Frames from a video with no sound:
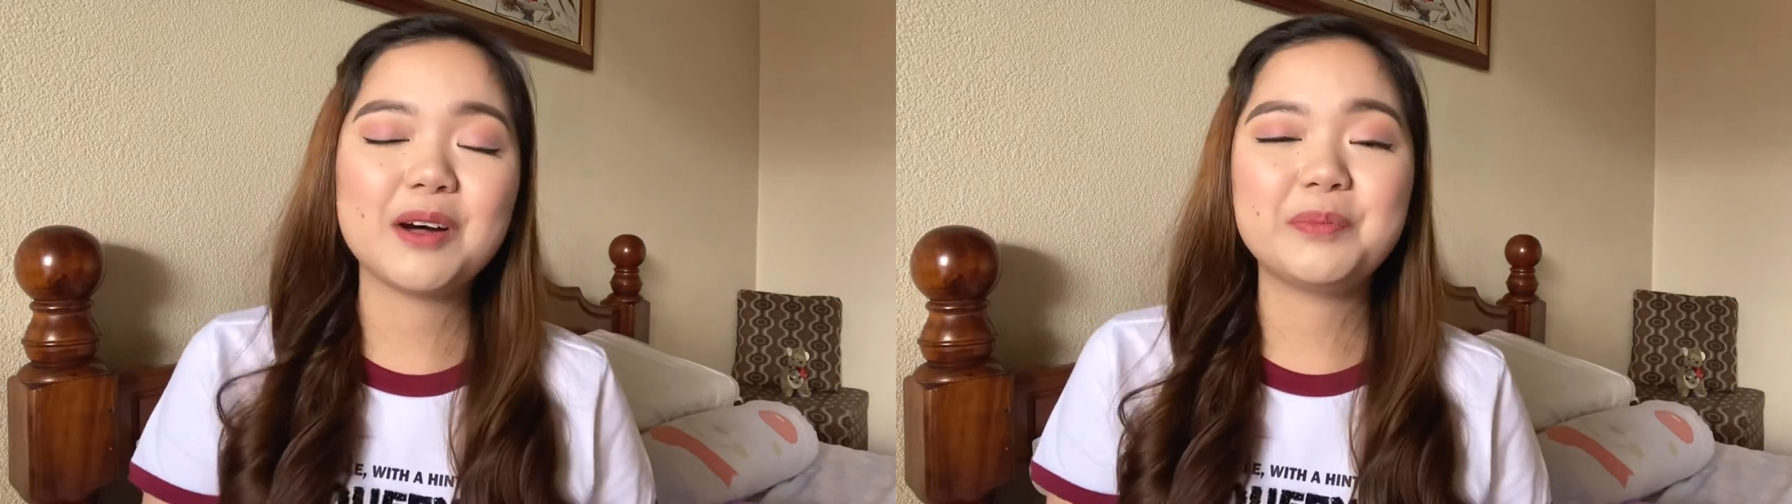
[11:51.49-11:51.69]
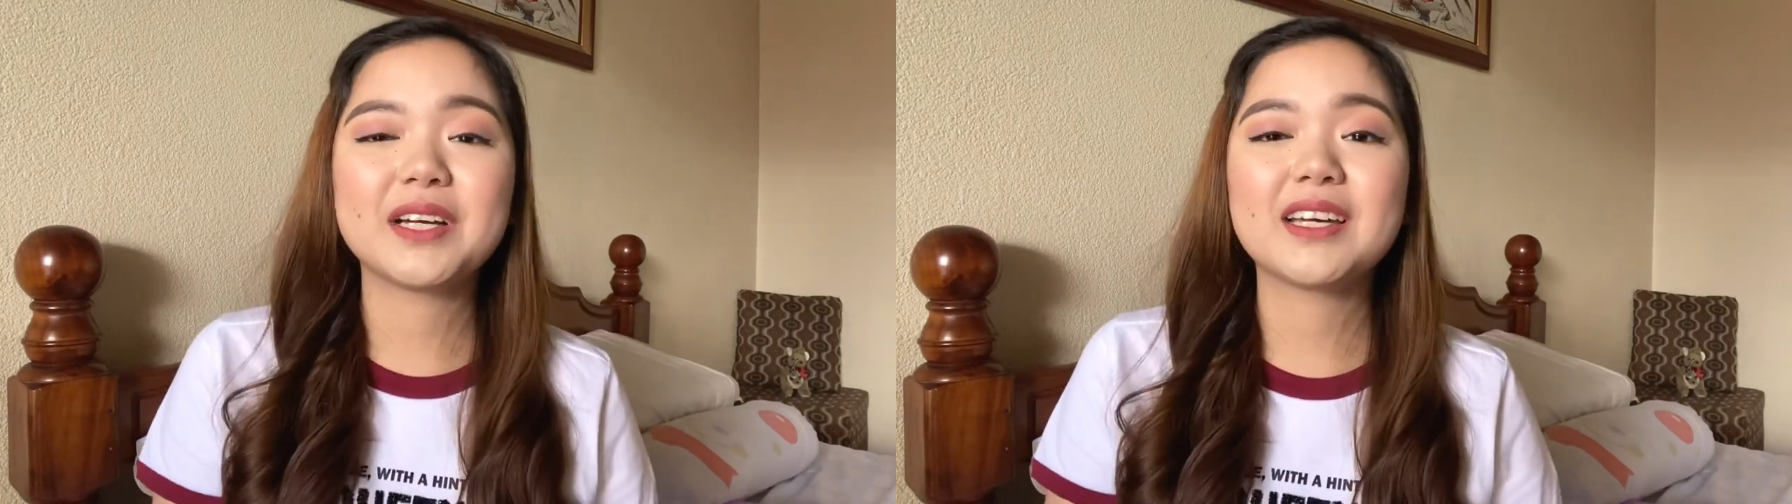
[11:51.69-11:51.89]

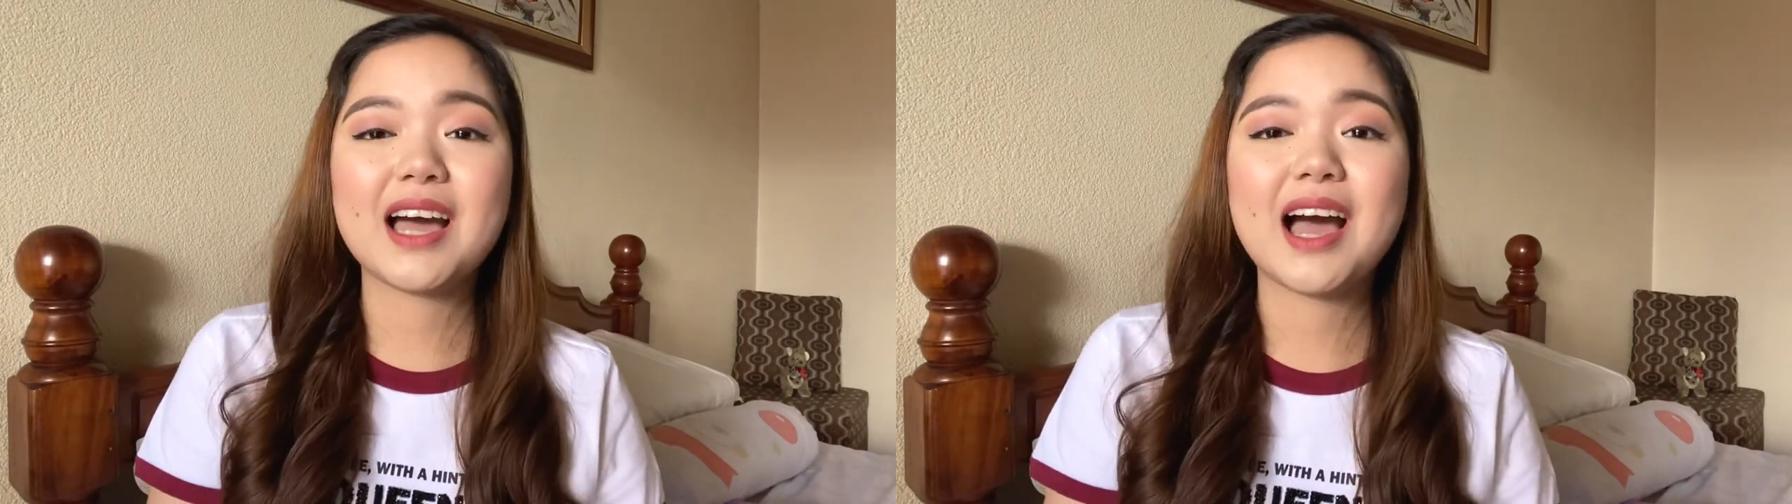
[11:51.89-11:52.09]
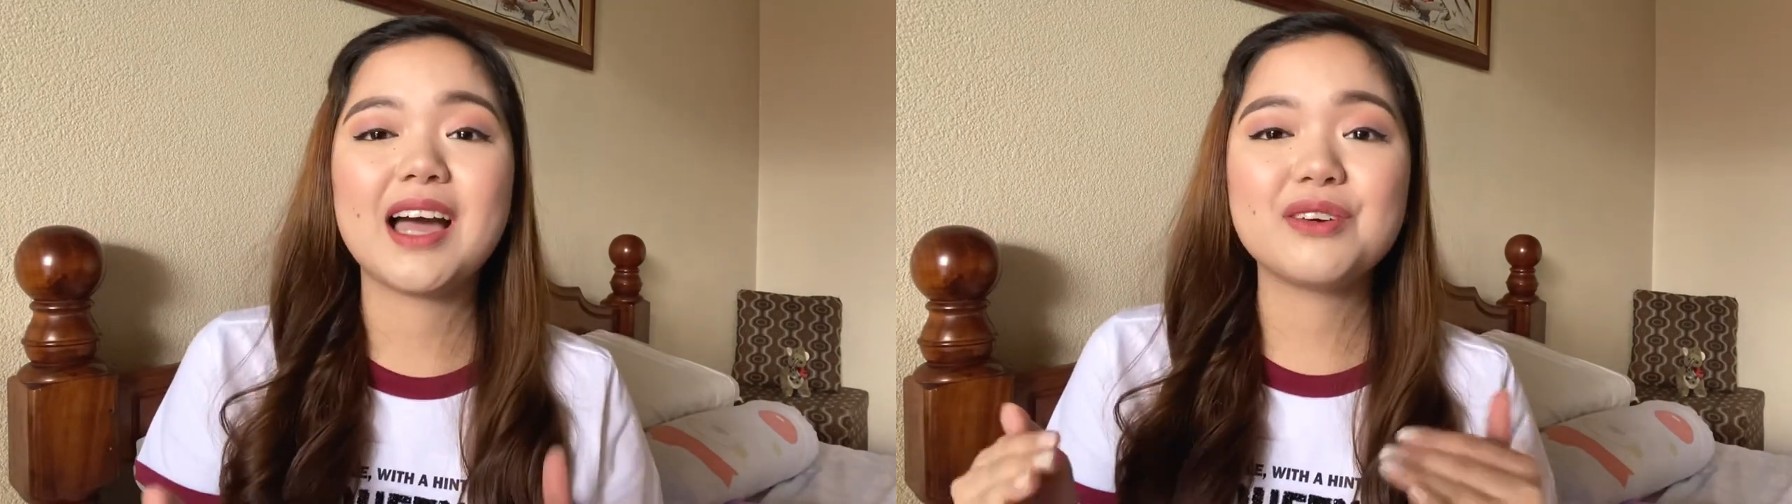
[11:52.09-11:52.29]
kapag
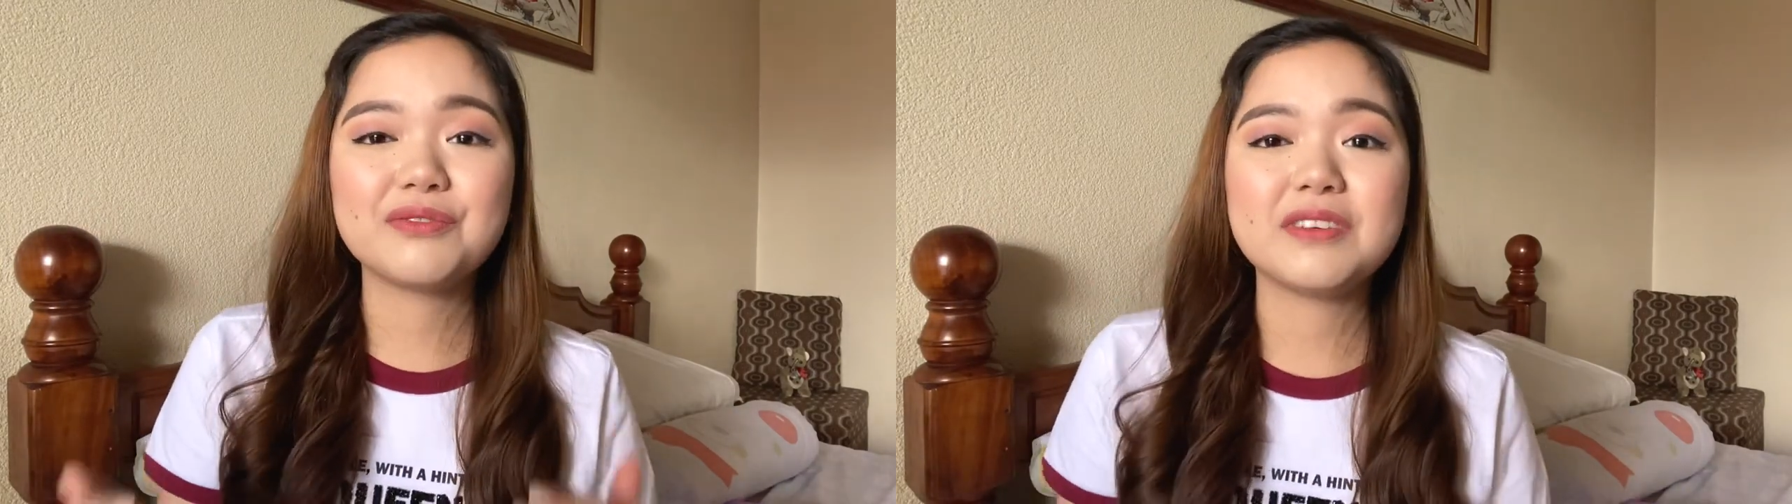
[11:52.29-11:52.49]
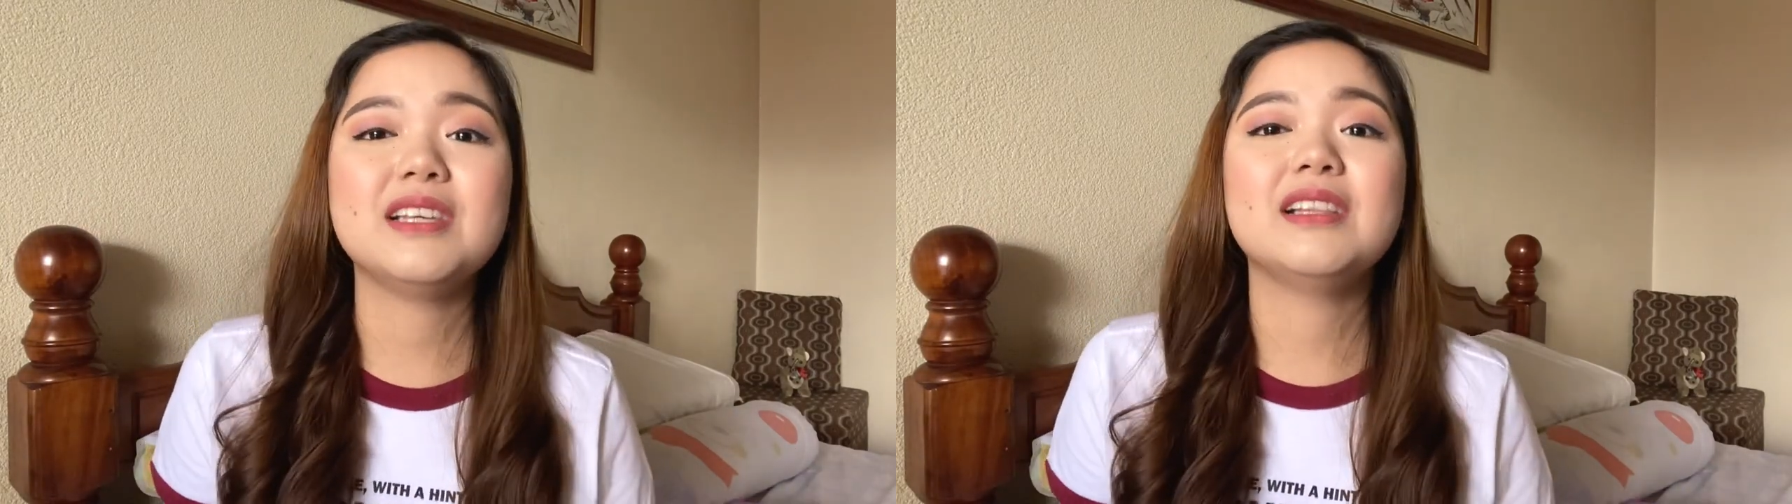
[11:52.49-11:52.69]
you
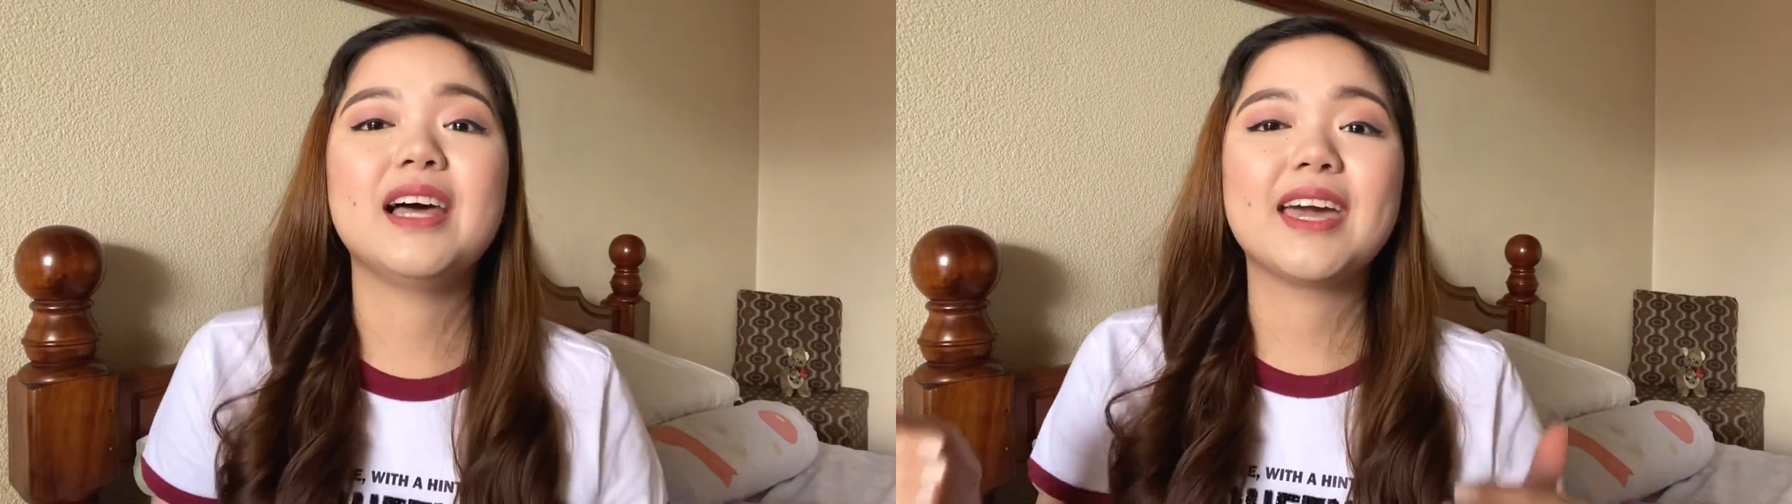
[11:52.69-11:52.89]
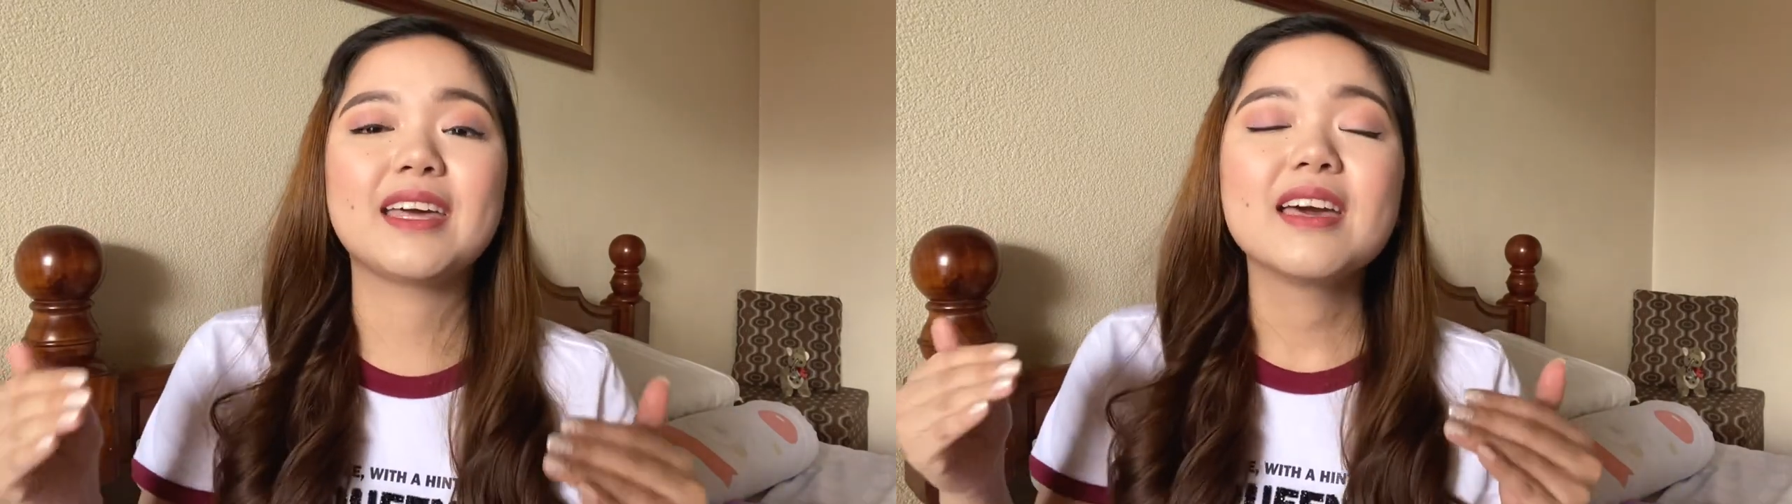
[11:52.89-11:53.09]
feel
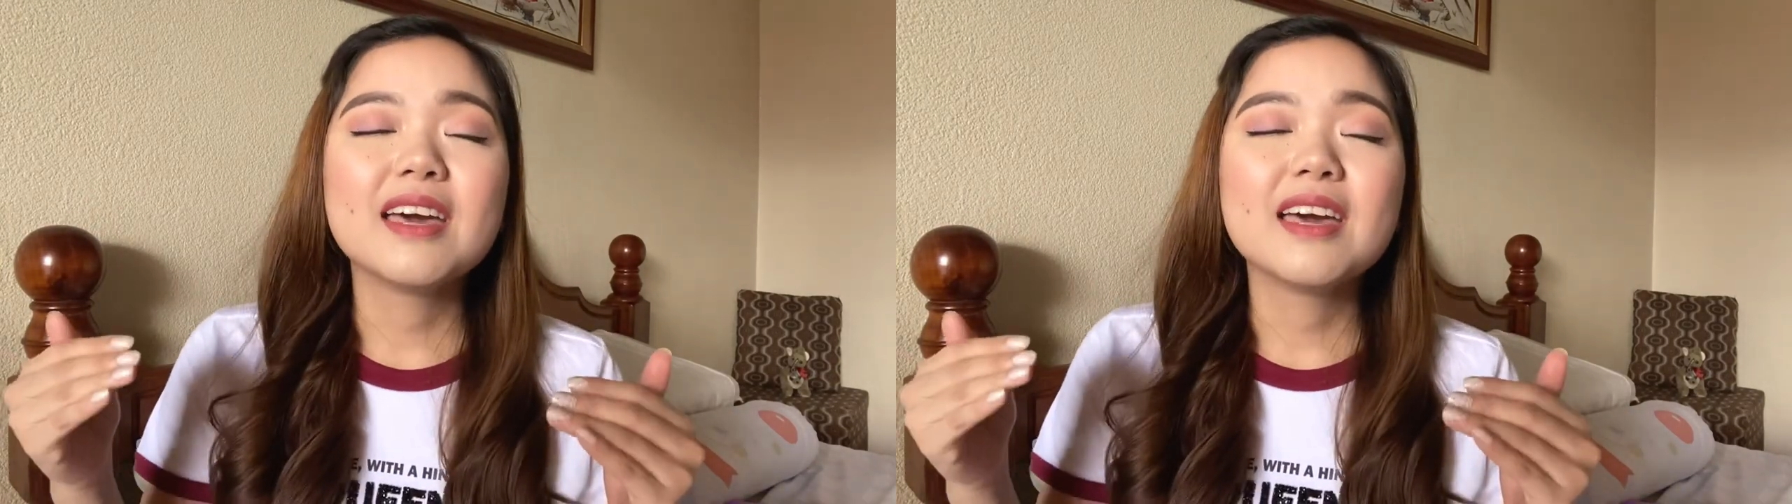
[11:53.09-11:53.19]
like